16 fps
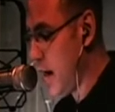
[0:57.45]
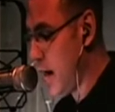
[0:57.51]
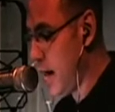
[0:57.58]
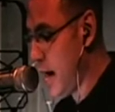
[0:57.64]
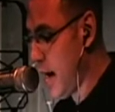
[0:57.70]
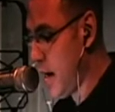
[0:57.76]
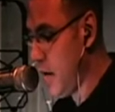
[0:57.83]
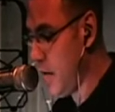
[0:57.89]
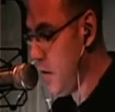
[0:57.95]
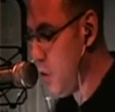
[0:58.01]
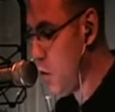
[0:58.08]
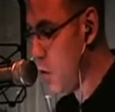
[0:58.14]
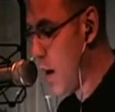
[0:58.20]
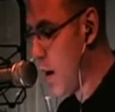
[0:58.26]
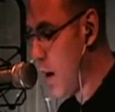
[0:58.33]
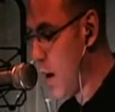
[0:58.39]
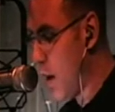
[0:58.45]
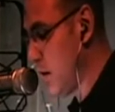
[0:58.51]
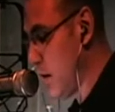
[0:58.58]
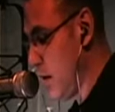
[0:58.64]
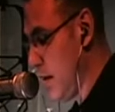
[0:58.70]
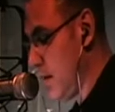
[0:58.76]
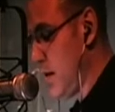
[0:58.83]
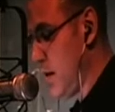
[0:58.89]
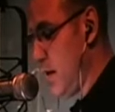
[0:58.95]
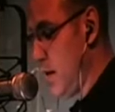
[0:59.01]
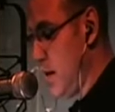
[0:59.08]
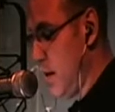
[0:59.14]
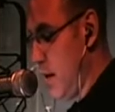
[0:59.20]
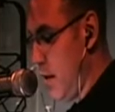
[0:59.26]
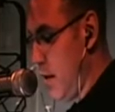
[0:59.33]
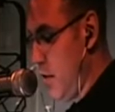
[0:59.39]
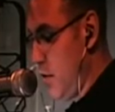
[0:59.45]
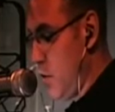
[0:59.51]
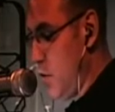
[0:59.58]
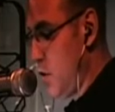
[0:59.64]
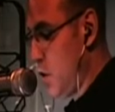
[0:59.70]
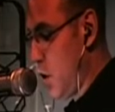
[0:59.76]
And any of you watching or listening to this who